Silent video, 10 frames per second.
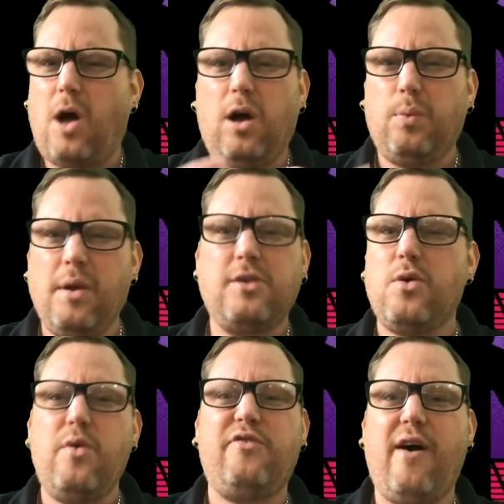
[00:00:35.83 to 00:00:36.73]
I want to
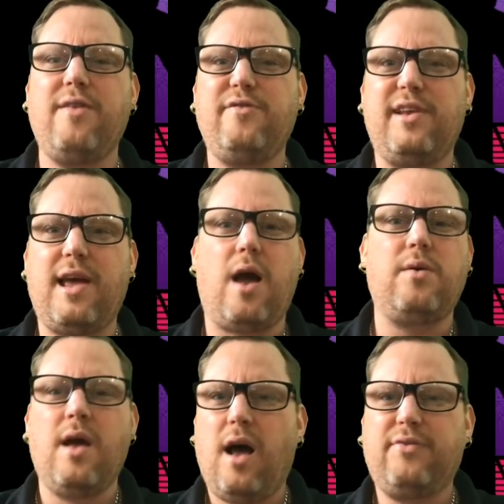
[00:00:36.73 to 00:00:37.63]
do a fun video.
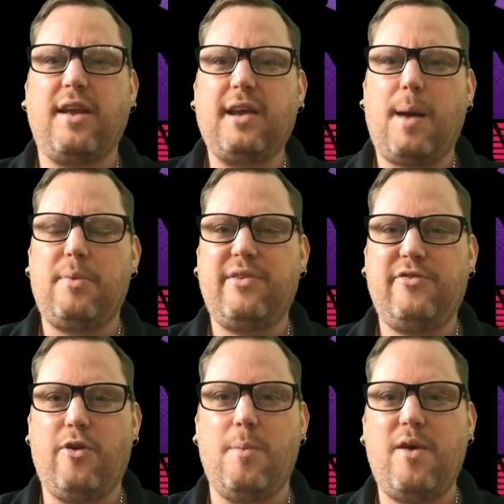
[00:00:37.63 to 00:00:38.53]
I've done a couple of
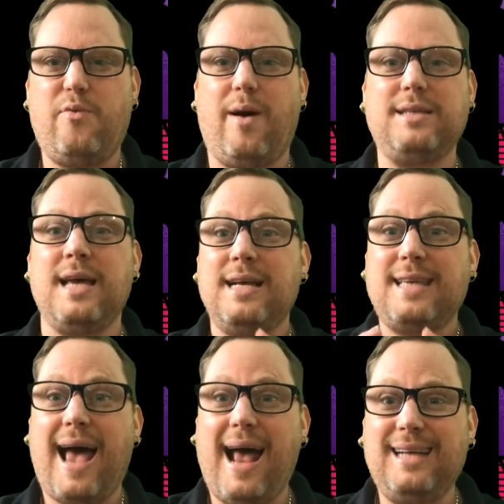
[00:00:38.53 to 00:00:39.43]
informative ones.
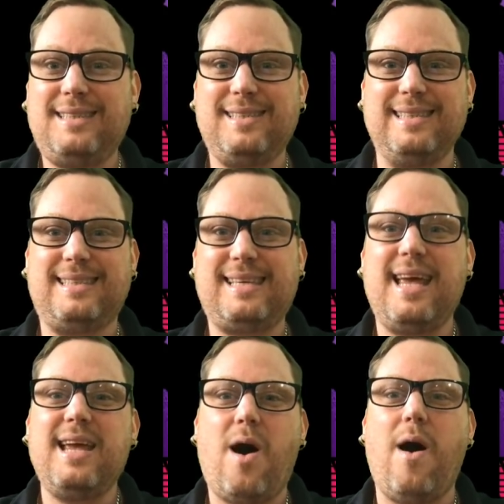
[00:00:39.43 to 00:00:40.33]
So as you can
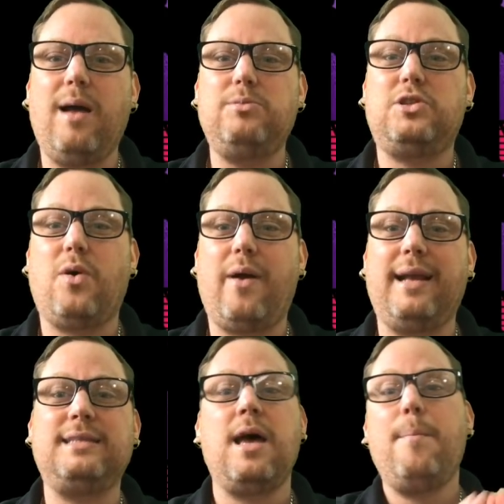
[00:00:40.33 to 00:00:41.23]
see, I am
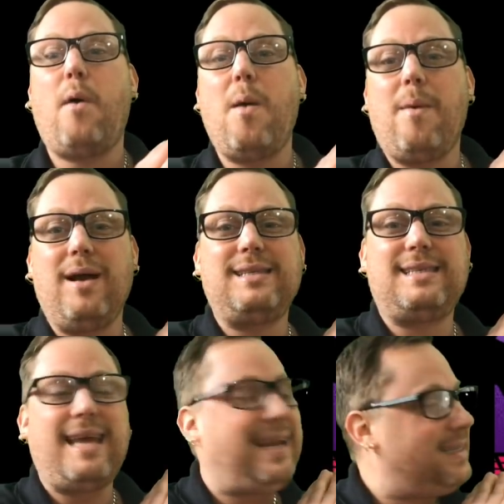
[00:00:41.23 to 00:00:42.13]
joined by my
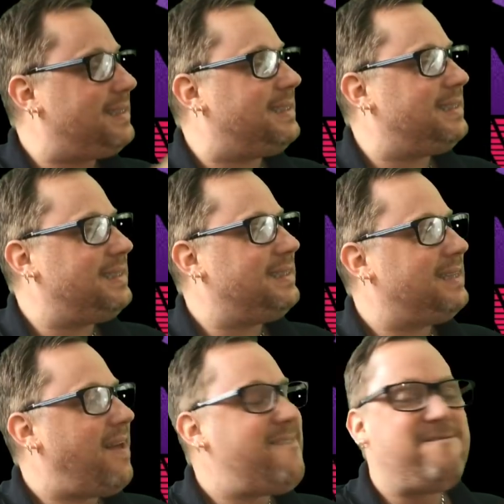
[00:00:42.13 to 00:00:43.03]
six
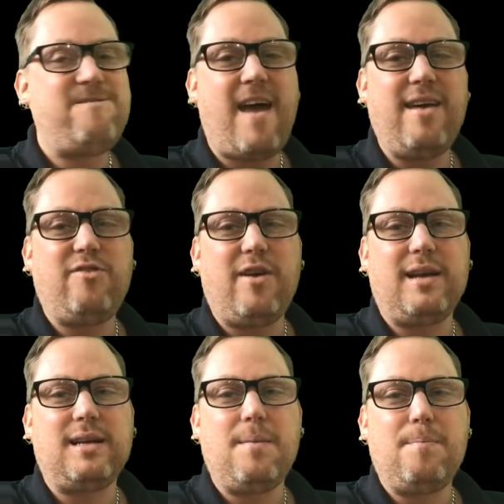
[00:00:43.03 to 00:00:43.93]

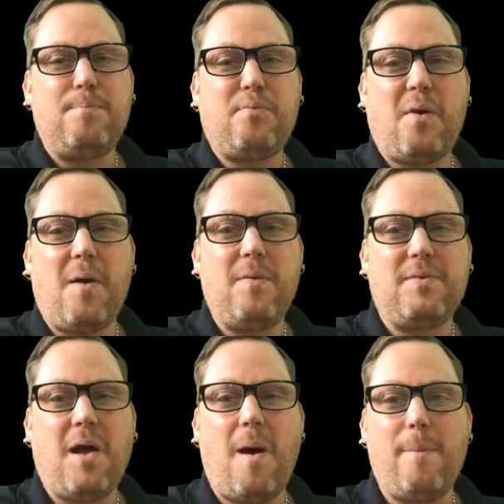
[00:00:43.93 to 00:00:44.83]
favourite Pro
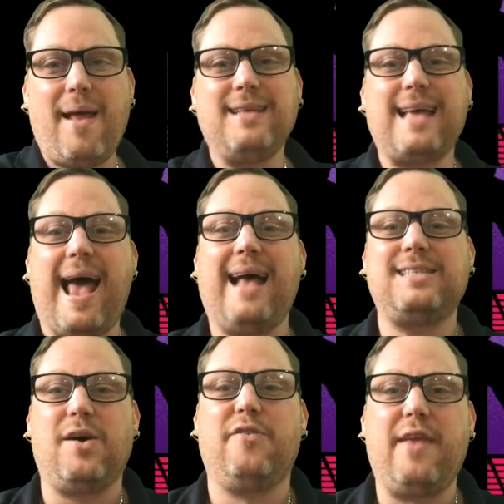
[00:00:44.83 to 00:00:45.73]
Dark Plans
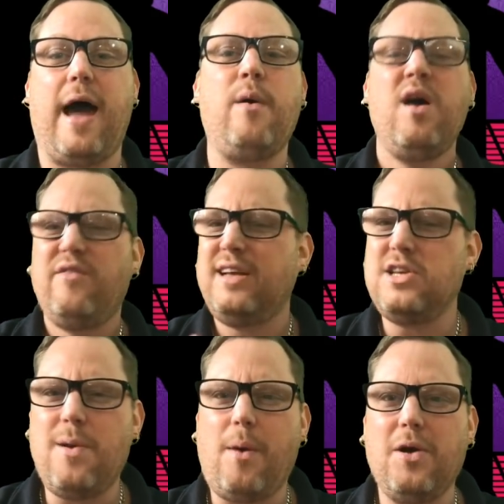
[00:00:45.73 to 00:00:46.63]
as of now. These
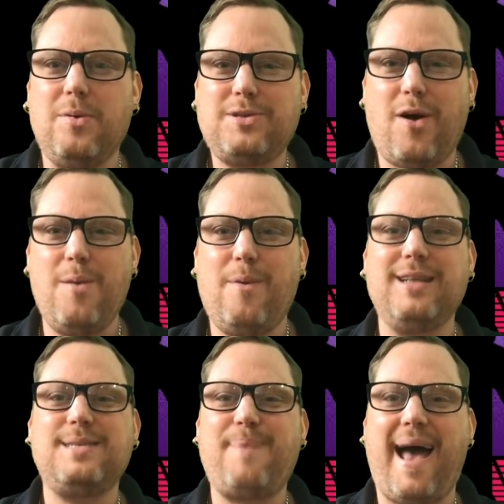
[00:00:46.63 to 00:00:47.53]
are not my all-time
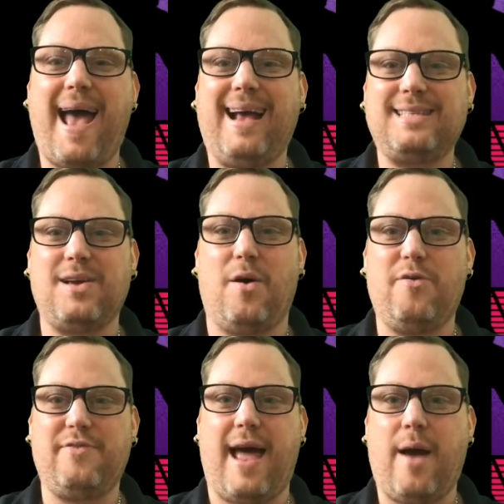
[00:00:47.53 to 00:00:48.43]
ones, but as
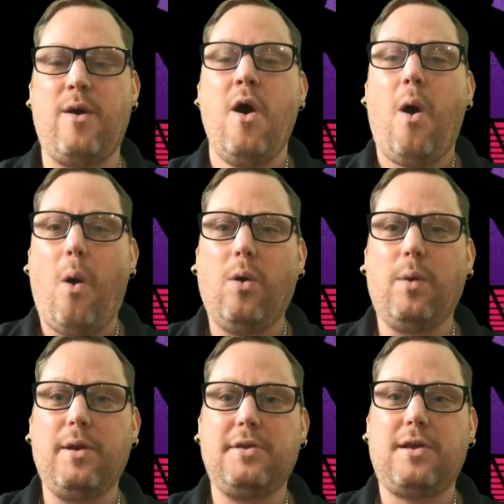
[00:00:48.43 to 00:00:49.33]
of now. All I
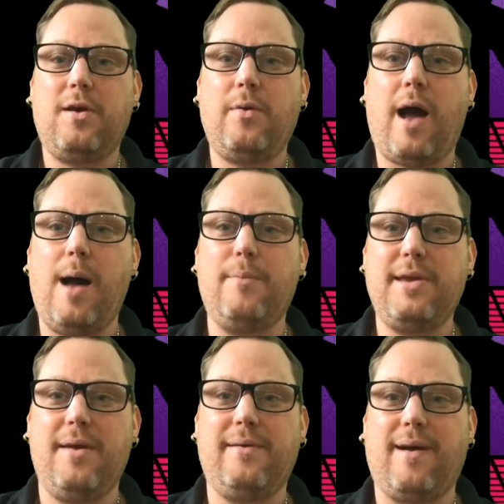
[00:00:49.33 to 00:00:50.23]
want to do um, with
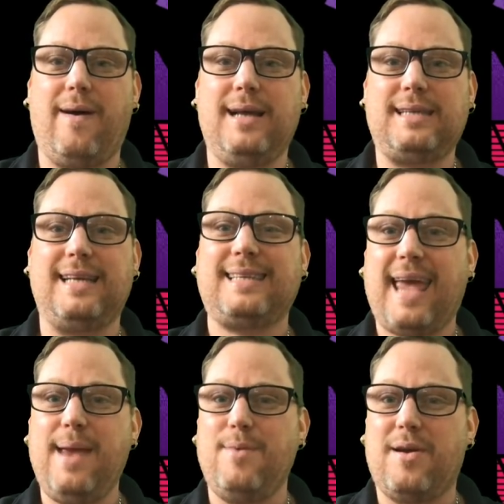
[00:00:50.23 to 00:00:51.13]
you guys is
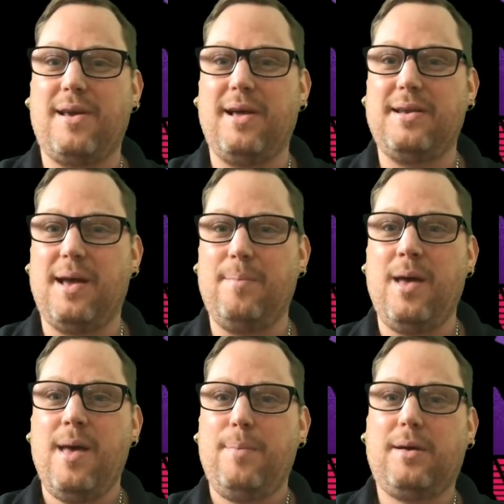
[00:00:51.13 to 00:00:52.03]
keep looking at them
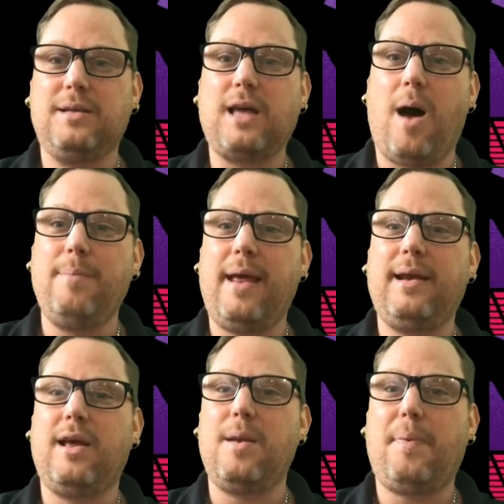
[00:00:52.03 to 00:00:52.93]
because I'm
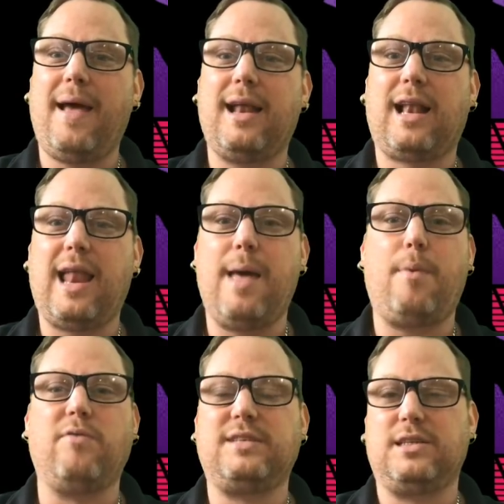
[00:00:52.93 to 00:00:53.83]
then going to play a clip,
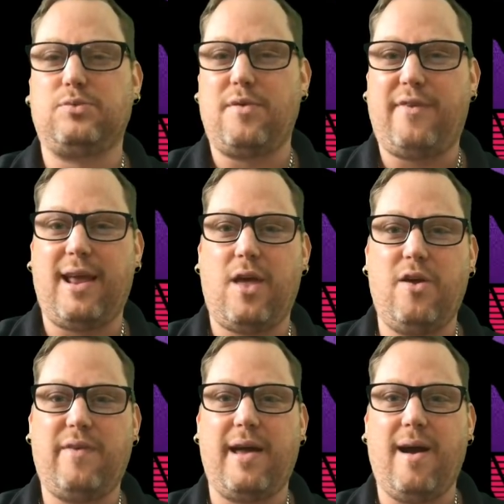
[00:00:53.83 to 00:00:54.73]
obviously to reveal
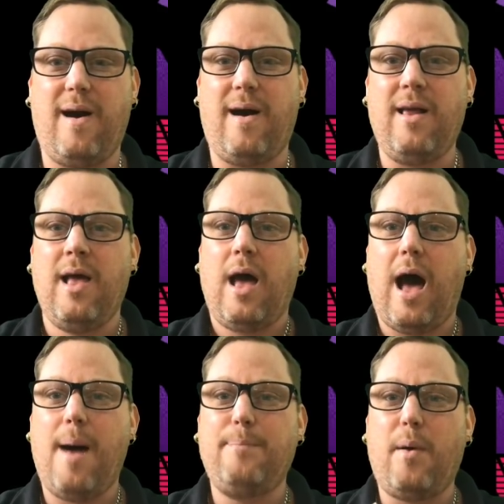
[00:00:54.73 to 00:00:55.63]
who they are.
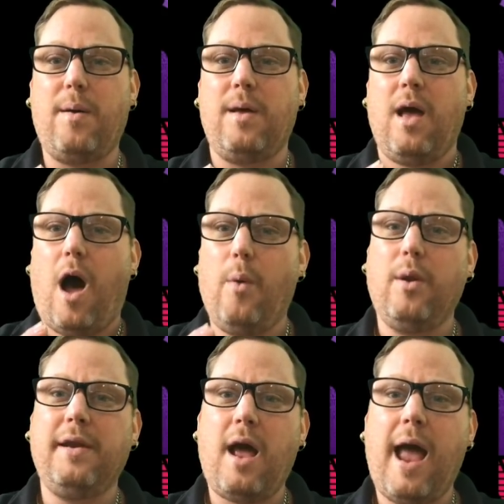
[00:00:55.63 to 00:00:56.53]
Um, but I
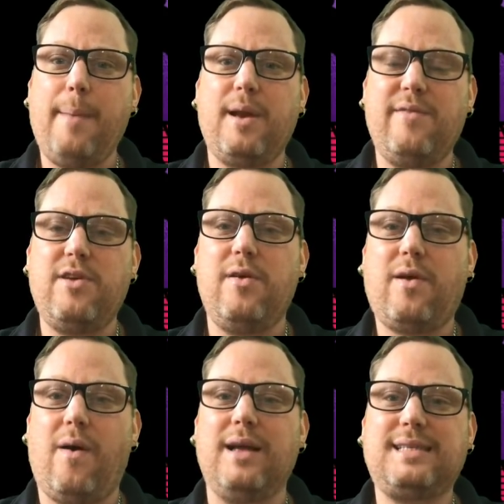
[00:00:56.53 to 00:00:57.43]
want to know how many of you
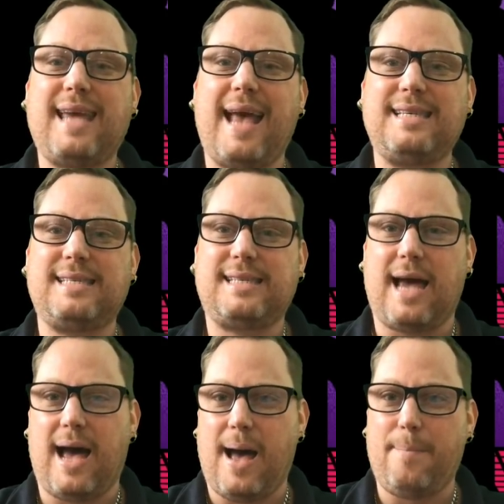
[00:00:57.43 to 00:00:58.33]
guys guessed
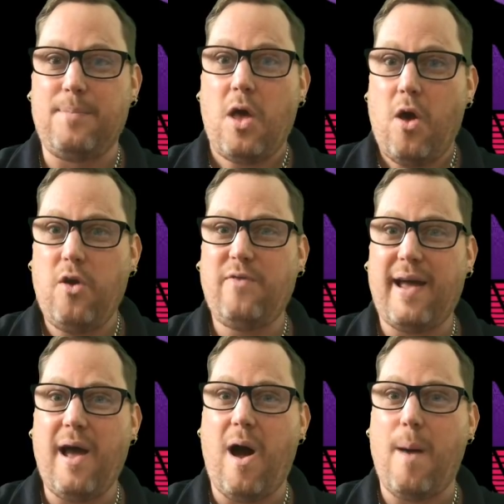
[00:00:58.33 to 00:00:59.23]
um, who
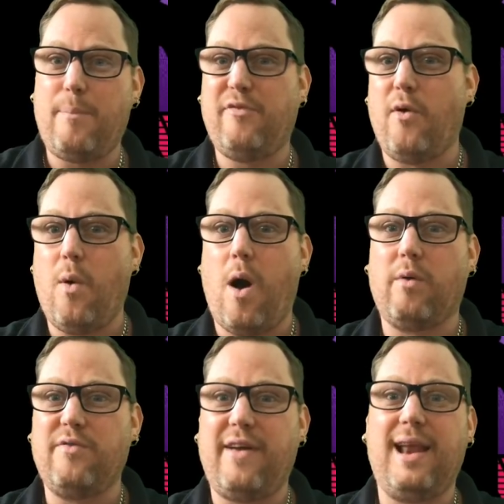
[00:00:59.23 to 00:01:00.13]
they are before I
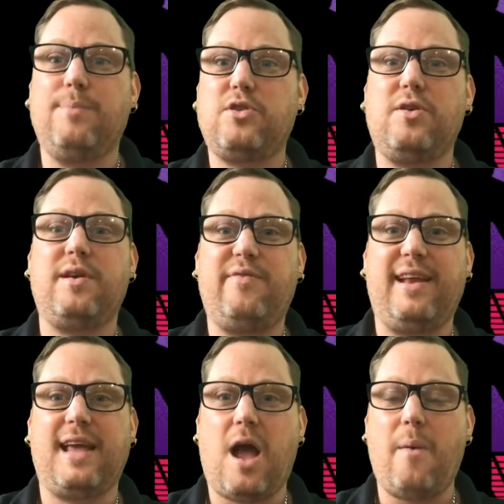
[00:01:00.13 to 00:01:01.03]
reveal them during the
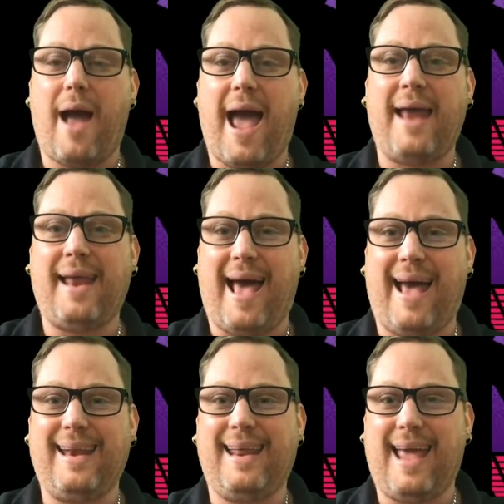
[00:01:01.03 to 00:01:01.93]
video and
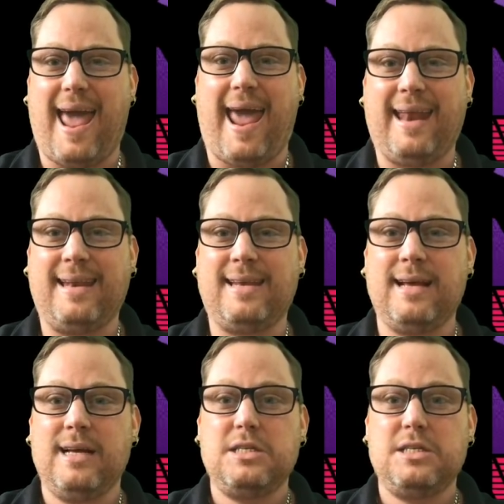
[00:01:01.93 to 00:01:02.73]
at the end.